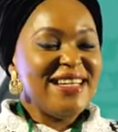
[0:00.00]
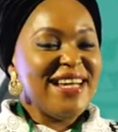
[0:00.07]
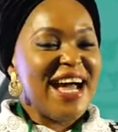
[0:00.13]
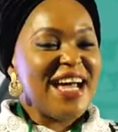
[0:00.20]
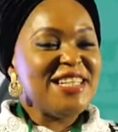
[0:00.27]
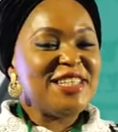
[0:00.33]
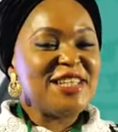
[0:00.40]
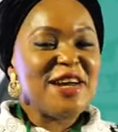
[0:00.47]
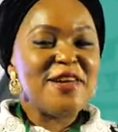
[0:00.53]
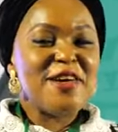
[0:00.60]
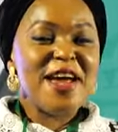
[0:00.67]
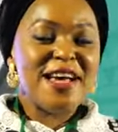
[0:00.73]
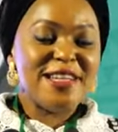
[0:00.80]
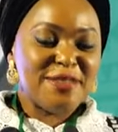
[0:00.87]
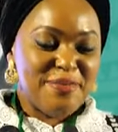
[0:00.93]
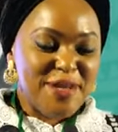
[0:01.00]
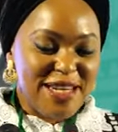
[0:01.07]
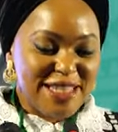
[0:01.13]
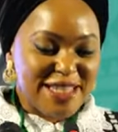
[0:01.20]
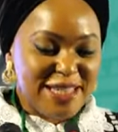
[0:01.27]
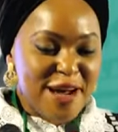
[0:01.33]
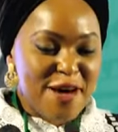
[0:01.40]
Nigeria's
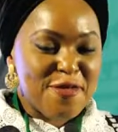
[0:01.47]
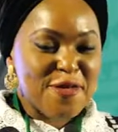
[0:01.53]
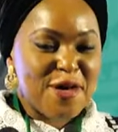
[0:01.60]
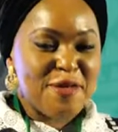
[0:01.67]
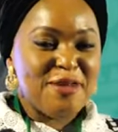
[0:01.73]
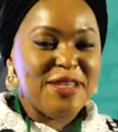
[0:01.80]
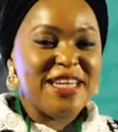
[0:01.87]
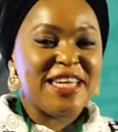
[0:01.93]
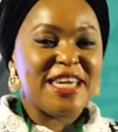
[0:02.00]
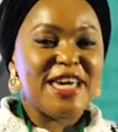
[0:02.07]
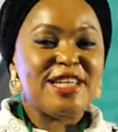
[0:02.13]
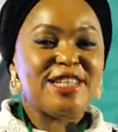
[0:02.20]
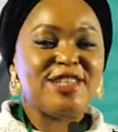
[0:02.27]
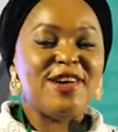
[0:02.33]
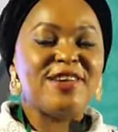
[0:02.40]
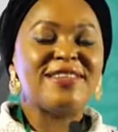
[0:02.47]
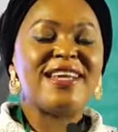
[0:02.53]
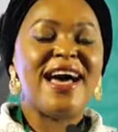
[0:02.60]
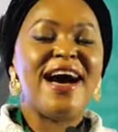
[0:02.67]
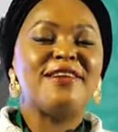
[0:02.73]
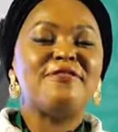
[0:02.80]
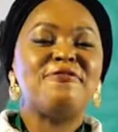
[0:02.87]
Minister of Communications
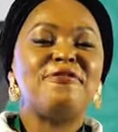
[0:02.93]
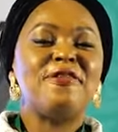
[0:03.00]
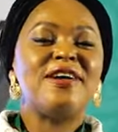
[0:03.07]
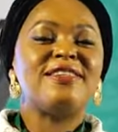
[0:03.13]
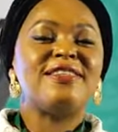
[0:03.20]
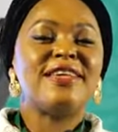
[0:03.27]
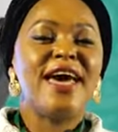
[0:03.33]
and first